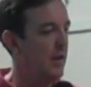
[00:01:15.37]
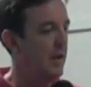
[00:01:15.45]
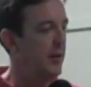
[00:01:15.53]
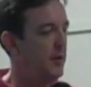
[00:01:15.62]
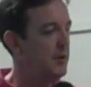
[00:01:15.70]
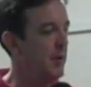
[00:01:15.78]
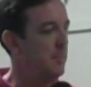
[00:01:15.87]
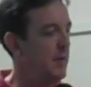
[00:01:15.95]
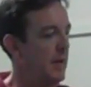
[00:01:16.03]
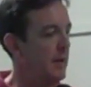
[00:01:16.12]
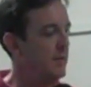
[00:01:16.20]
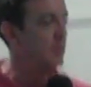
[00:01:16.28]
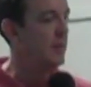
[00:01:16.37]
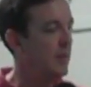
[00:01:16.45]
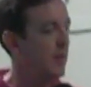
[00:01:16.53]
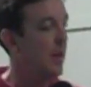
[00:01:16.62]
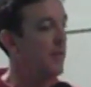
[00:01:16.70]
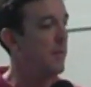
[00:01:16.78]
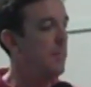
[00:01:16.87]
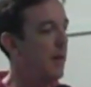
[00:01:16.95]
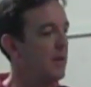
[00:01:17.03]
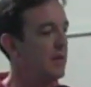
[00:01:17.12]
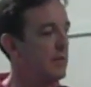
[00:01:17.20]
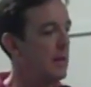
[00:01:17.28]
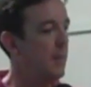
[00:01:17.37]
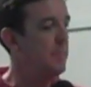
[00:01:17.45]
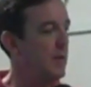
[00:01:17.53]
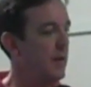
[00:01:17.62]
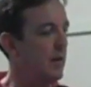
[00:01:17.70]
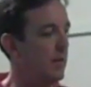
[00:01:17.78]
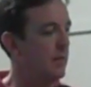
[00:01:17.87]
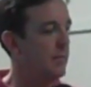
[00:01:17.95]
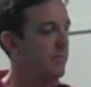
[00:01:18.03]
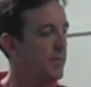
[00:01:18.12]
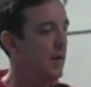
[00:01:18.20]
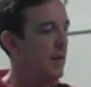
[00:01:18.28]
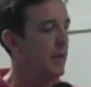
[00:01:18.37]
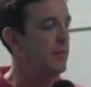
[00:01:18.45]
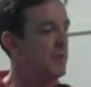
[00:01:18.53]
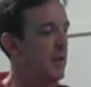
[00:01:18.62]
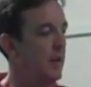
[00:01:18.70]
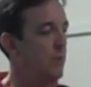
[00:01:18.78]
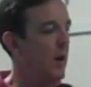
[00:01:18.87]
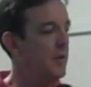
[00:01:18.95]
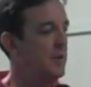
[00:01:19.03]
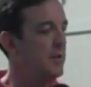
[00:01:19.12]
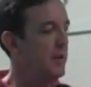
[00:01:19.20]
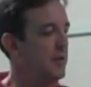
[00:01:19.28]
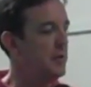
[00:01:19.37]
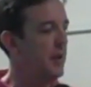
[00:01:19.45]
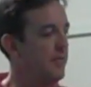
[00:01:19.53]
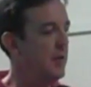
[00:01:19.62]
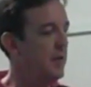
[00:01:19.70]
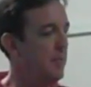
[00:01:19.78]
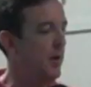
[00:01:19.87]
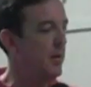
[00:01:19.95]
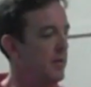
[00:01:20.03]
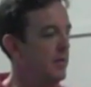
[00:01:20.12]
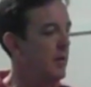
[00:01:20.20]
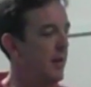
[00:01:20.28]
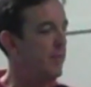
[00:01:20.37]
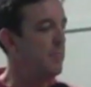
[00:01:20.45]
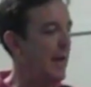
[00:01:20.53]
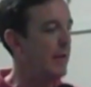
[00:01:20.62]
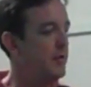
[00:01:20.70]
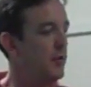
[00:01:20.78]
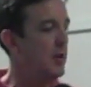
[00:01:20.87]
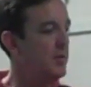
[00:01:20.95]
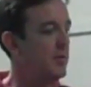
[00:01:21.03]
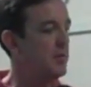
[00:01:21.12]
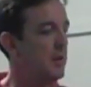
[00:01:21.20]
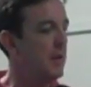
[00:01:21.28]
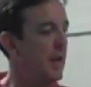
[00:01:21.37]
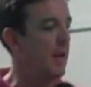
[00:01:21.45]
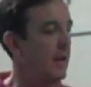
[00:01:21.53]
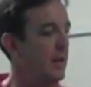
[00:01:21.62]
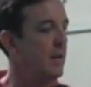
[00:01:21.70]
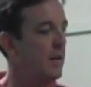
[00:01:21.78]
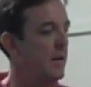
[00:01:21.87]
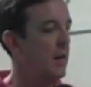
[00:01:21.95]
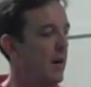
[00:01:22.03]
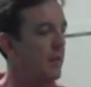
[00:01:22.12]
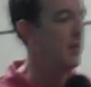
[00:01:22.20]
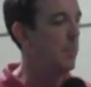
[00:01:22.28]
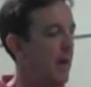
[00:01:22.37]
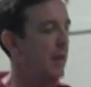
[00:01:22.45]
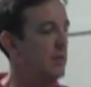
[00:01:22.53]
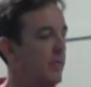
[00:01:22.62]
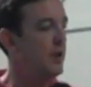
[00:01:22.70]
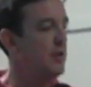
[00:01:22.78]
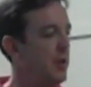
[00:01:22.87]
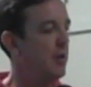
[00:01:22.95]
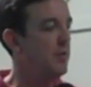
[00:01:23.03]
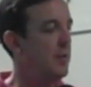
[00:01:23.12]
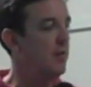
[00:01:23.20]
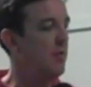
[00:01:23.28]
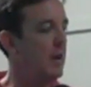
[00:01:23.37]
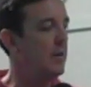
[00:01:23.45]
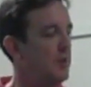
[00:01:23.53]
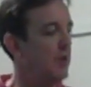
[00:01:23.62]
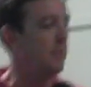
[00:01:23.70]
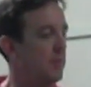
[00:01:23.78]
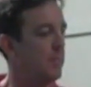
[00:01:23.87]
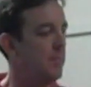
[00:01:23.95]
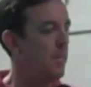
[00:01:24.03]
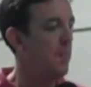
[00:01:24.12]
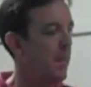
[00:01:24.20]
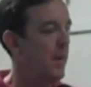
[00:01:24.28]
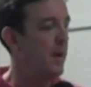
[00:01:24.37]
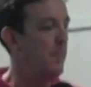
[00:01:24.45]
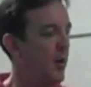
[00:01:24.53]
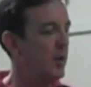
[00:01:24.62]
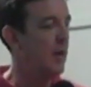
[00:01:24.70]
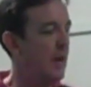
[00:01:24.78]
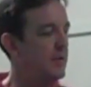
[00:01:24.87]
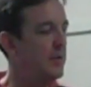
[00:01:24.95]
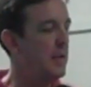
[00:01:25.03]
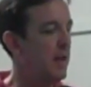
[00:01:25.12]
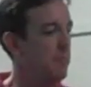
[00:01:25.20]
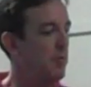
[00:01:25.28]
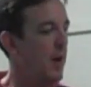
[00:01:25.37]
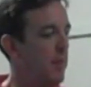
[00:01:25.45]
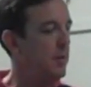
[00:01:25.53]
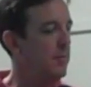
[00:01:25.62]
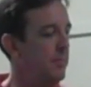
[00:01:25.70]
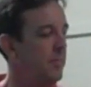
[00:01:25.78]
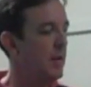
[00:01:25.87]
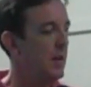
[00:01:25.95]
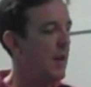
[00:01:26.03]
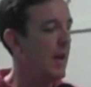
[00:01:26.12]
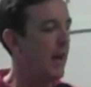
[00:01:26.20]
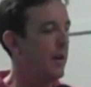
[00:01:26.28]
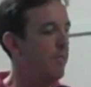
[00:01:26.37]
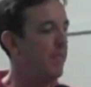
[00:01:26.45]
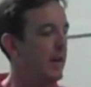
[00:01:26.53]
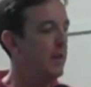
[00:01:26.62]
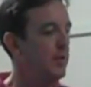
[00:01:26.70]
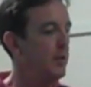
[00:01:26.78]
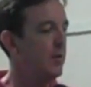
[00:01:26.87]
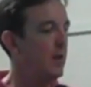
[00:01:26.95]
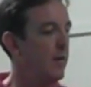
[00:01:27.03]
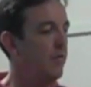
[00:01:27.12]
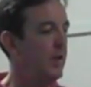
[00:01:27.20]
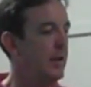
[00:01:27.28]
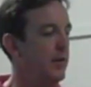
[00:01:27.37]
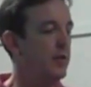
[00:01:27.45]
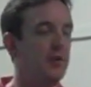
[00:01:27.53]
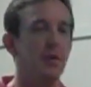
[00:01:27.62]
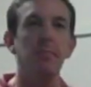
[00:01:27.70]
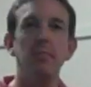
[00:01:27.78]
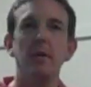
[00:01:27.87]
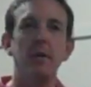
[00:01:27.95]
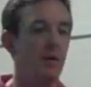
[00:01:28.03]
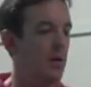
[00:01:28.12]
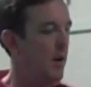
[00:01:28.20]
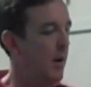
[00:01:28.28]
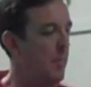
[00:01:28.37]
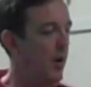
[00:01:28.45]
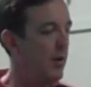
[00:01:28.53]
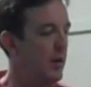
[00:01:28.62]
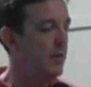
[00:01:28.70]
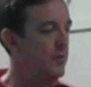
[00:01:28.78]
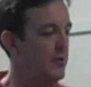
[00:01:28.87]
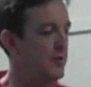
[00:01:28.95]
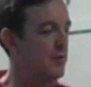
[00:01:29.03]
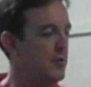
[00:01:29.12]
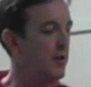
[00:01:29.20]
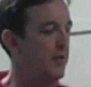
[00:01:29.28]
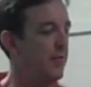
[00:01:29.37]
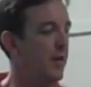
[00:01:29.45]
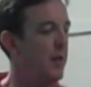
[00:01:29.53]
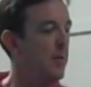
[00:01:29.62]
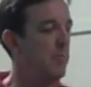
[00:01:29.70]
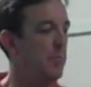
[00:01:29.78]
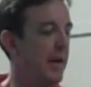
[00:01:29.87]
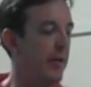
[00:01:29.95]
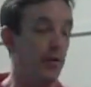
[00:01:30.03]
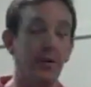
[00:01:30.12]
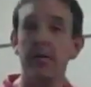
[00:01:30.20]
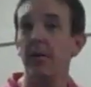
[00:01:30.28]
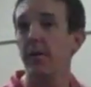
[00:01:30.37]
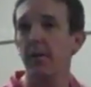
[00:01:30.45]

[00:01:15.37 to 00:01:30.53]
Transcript: Leadership means the buck stops here. Instead, Washington is shifting the burden of bad choices today onto the backs of our children and grandchildren. America has a debt problem and a failure of leadership. Americans deserve better.